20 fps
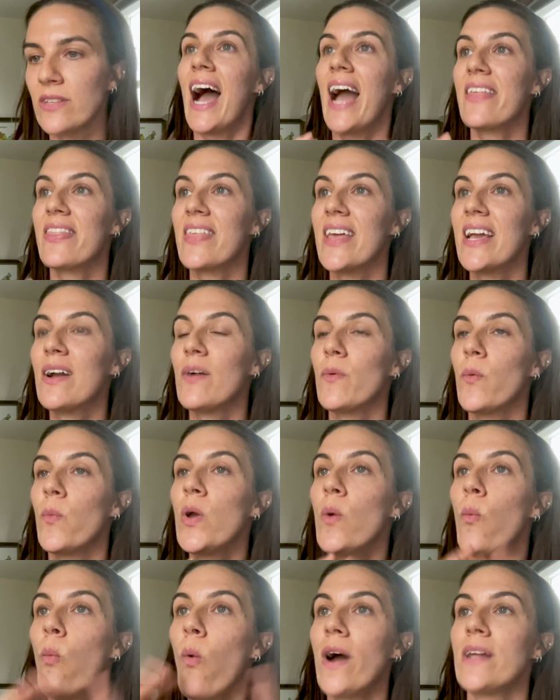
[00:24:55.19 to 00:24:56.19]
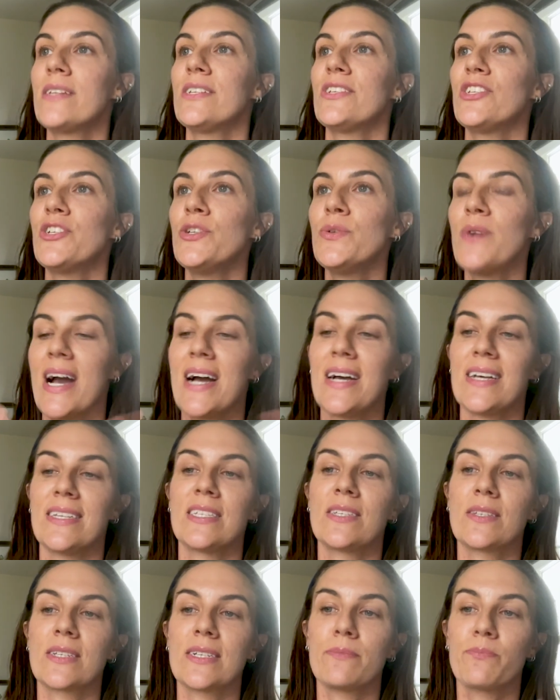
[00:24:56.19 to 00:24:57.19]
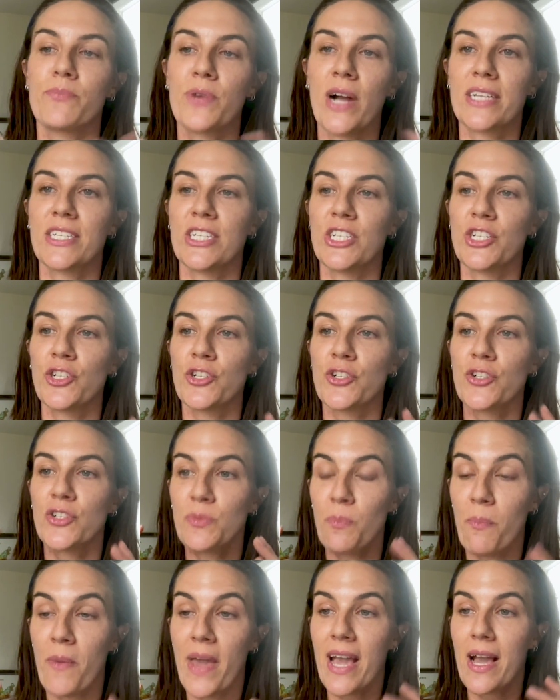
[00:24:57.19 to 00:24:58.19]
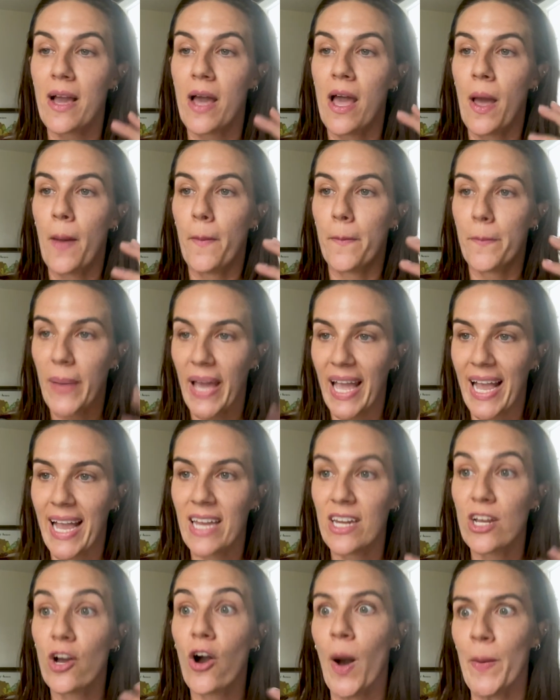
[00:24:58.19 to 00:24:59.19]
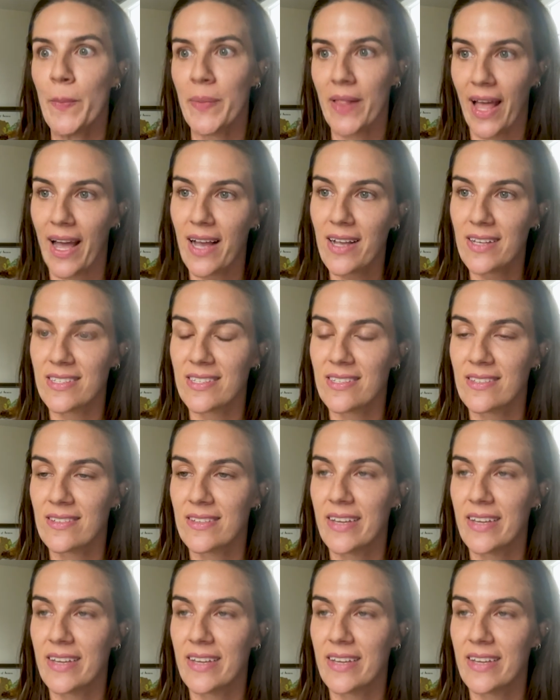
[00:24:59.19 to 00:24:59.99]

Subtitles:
I think we want to, as practitioners, make pain complex